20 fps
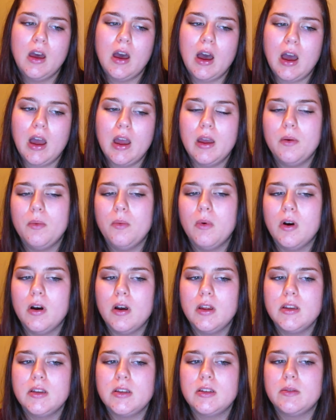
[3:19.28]
I
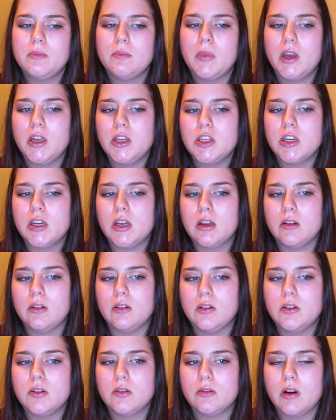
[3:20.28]
want my
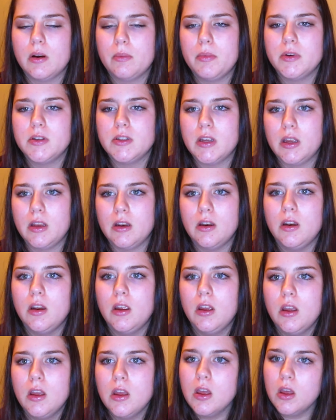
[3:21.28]
channel to represent
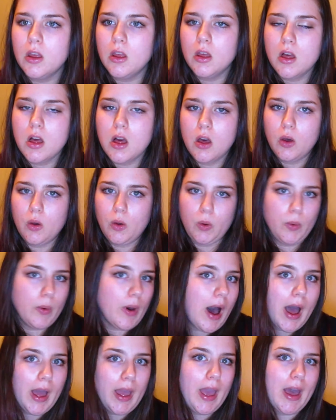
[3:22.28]
who
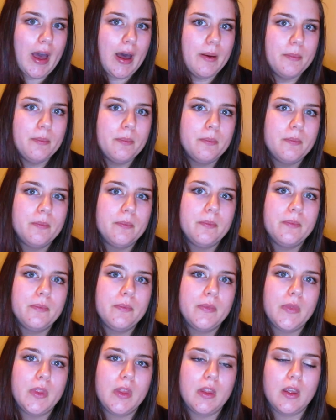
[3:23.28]
I am,
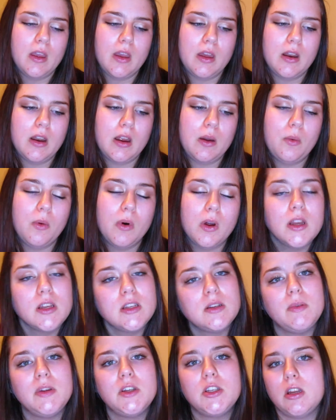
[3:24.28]
and I want it
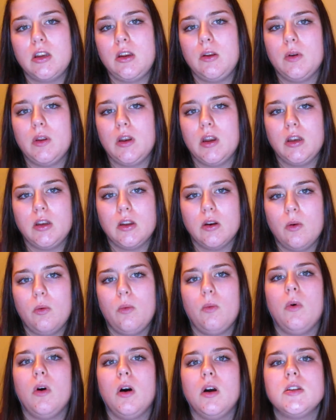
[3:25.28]
to be genuine. I
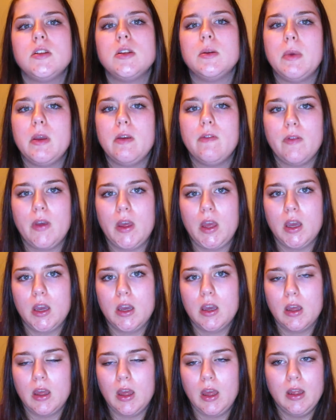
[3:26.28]
don't want to be
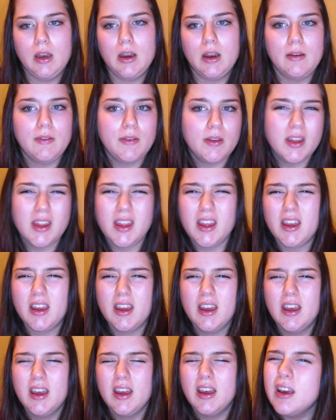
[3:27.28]
fake, and I feel like
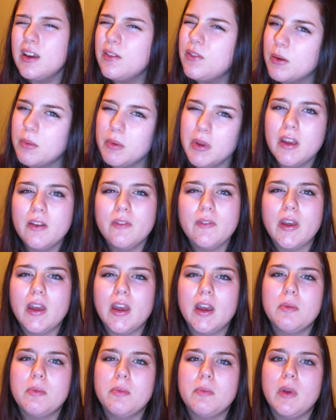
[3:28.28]
if you're being
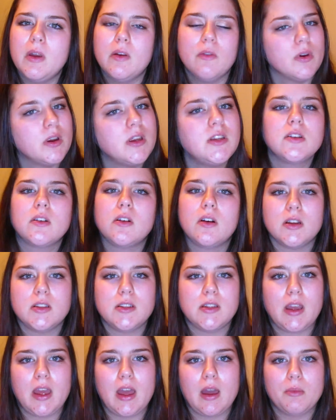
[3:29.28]
fake, it reads across
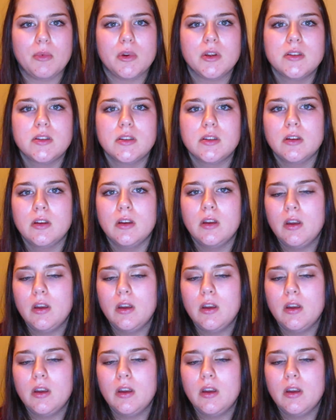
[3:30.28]
the cameras.